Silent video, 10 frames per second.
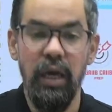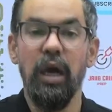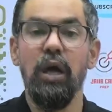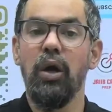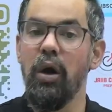
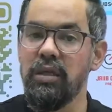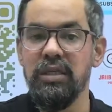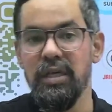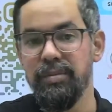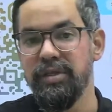concept
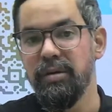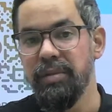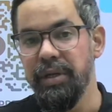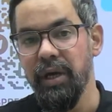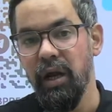summary
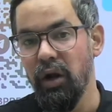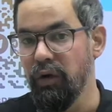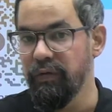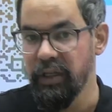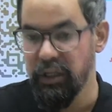along
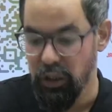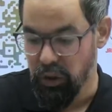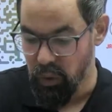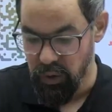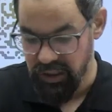with the
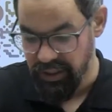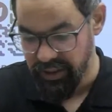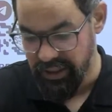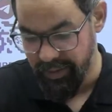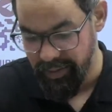notes
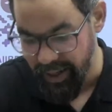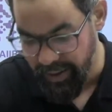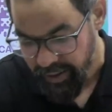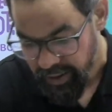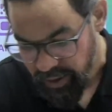itself, right?
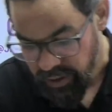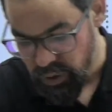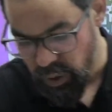So a